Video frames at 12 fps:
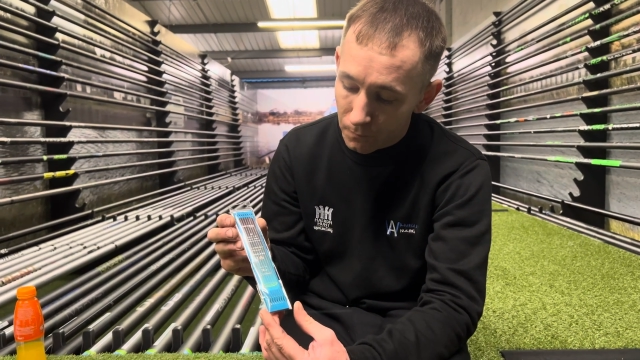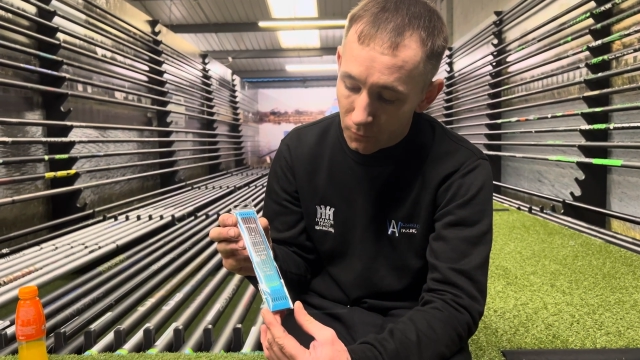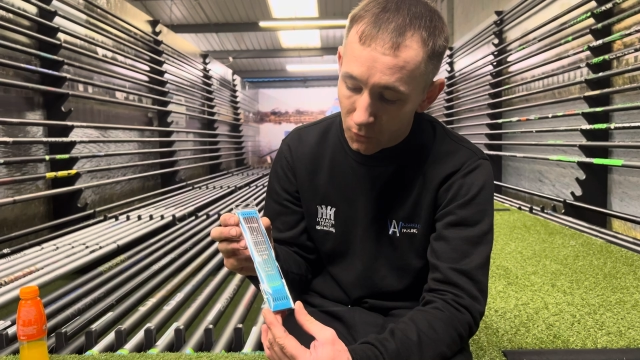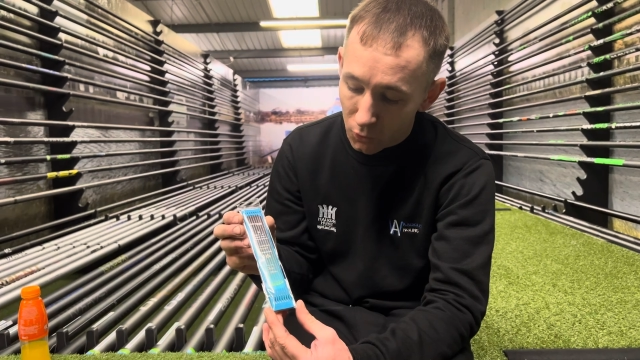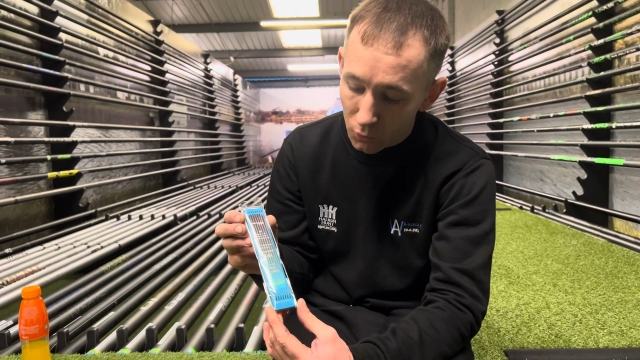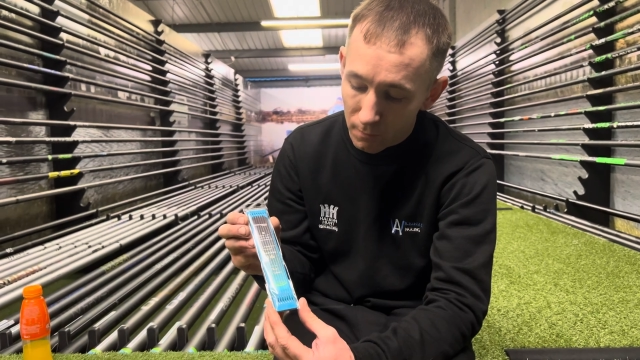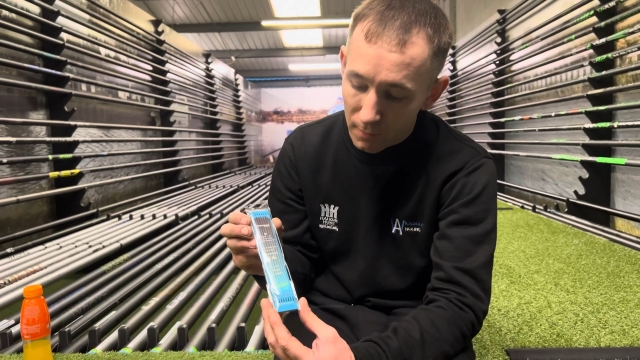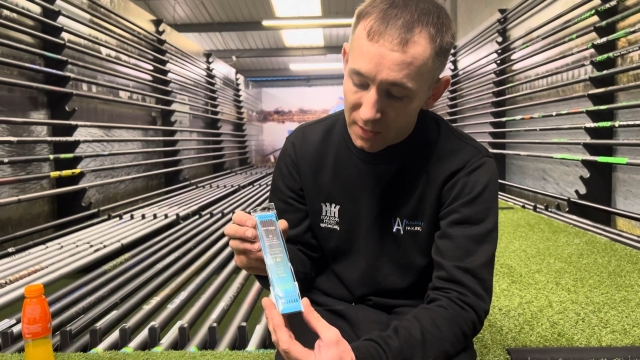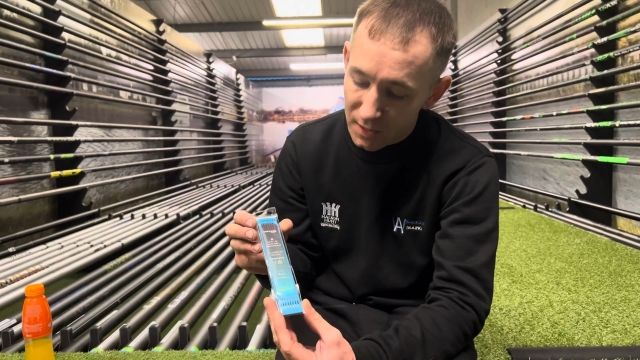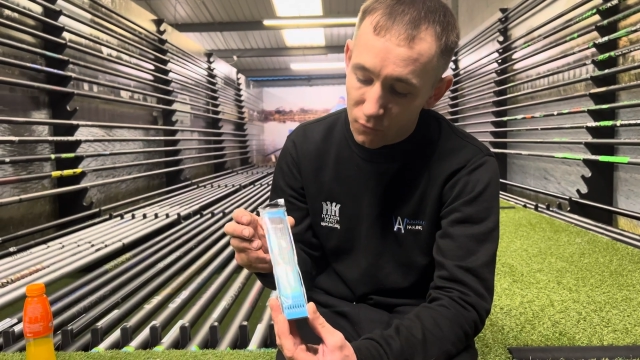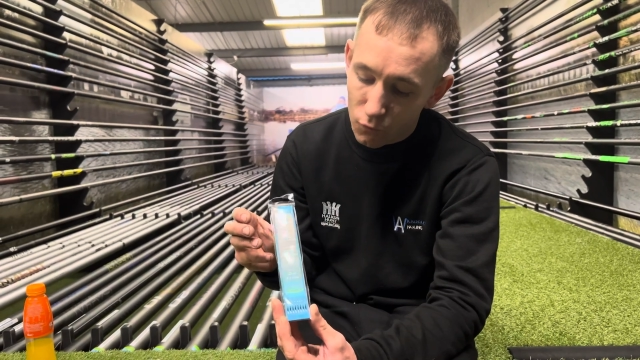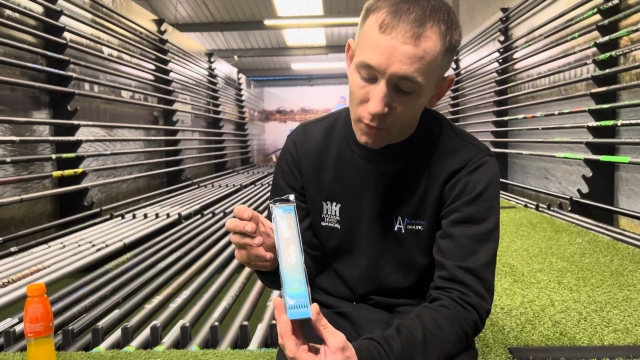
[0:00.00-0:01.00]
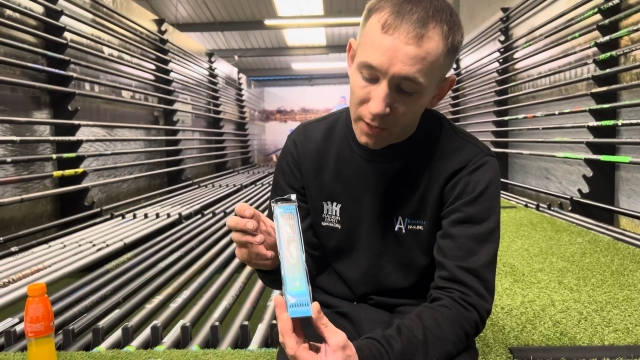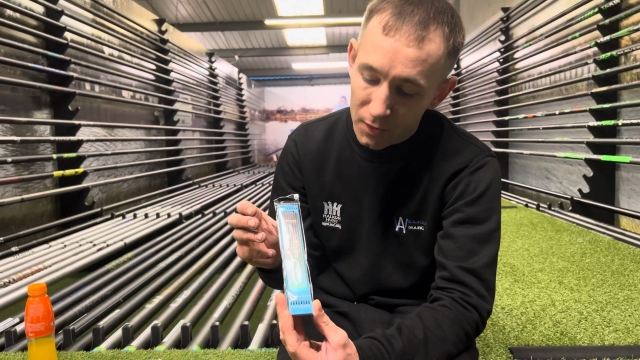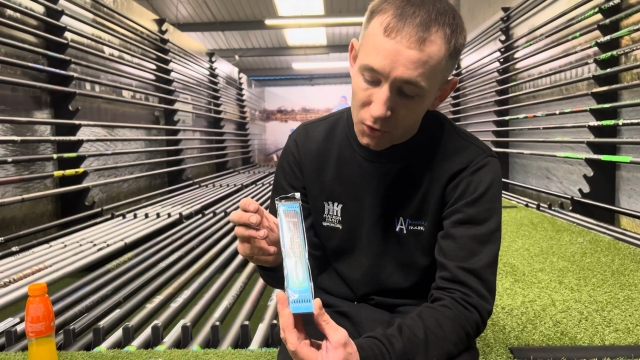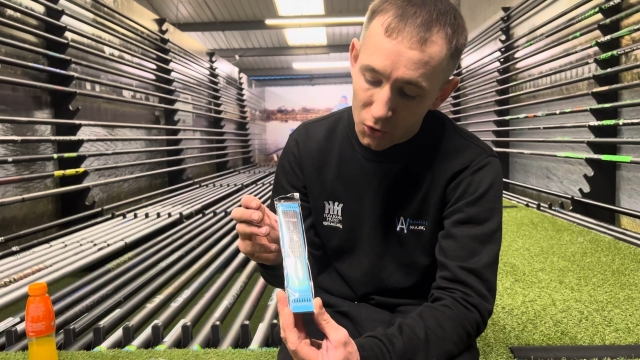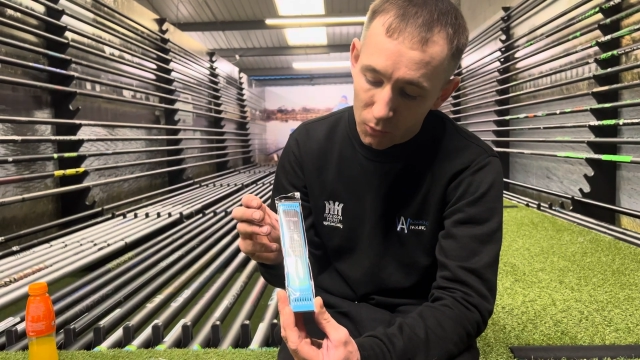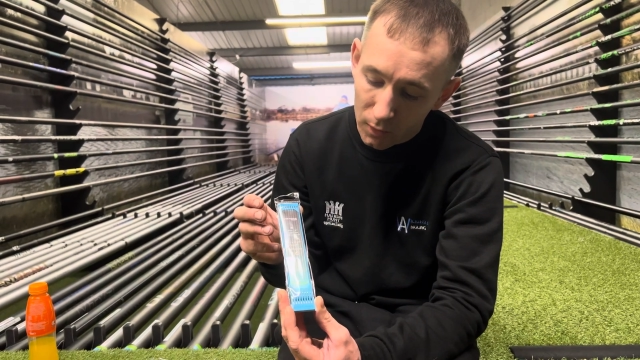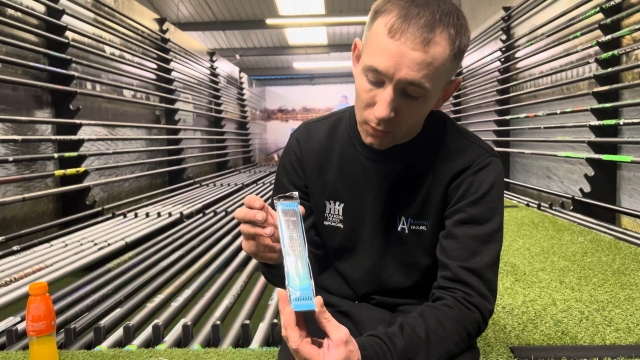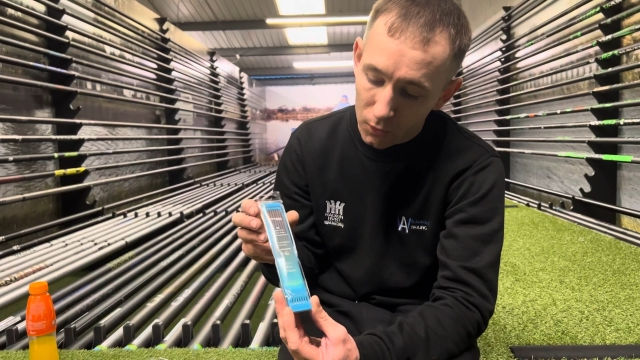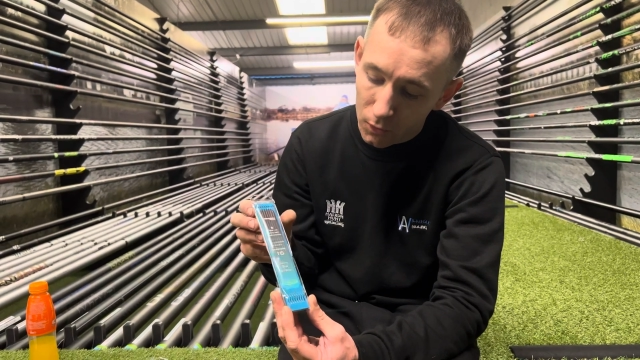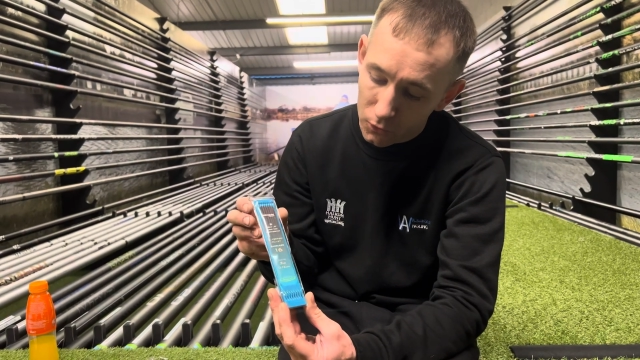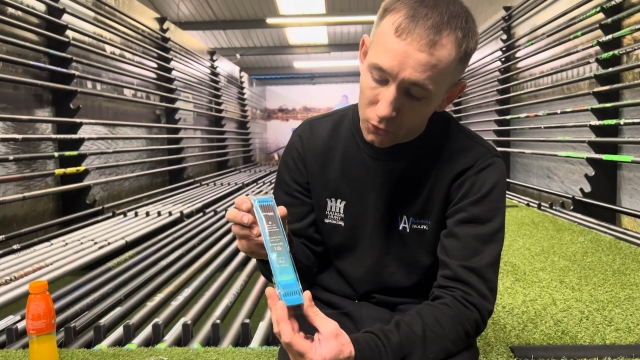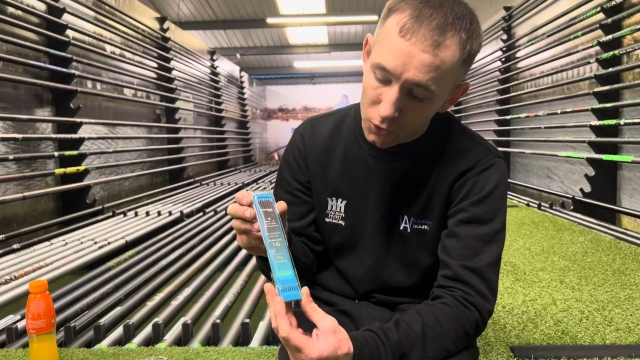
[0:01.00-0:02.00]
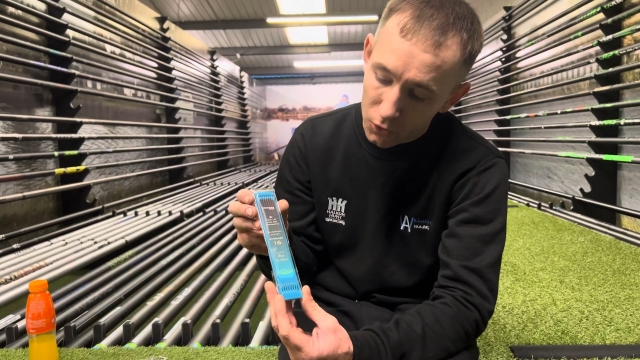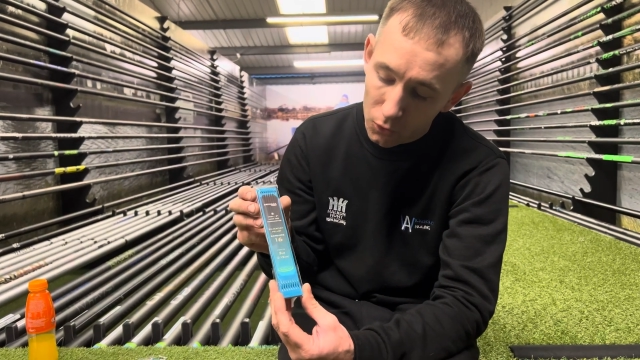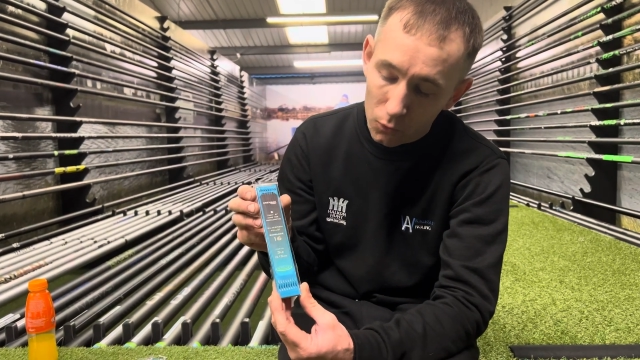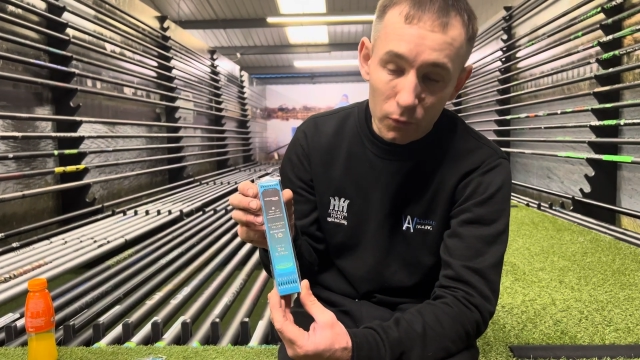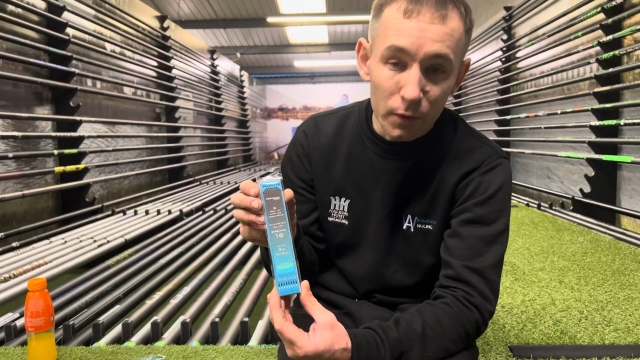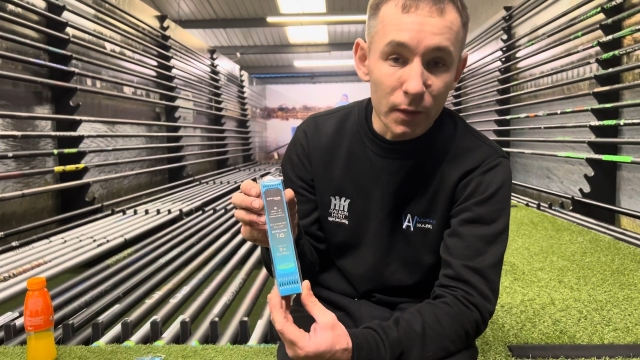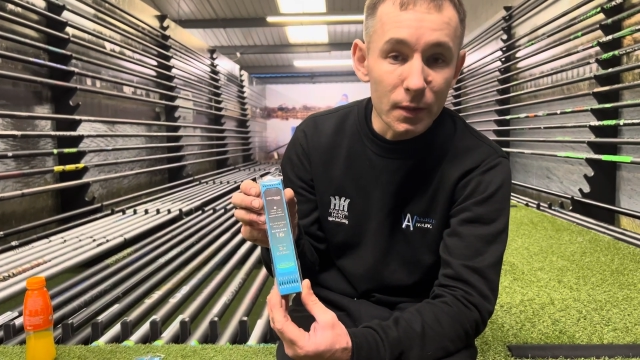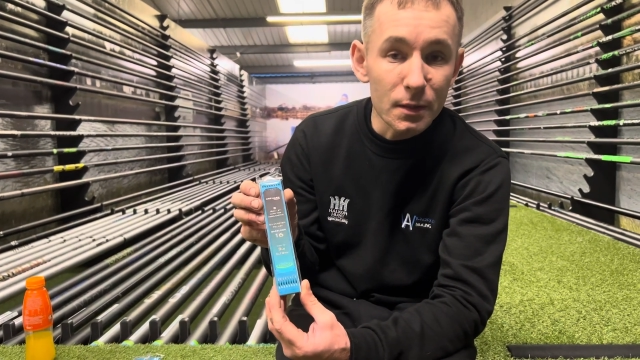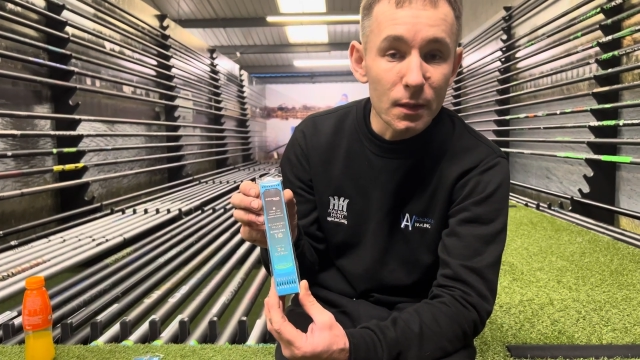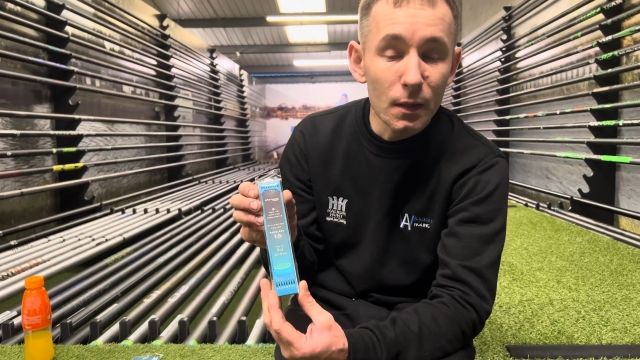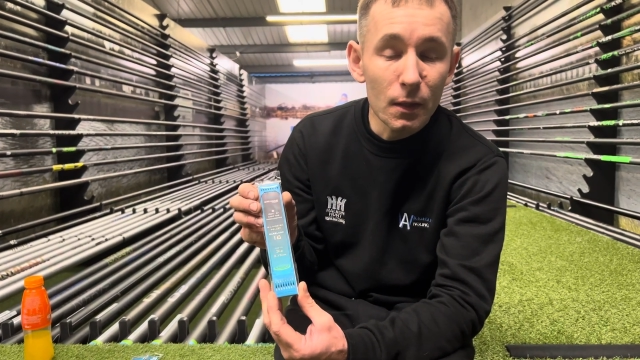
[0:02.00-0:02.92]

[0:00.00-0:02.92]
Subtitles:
They do a massive range as well. They don't just do these,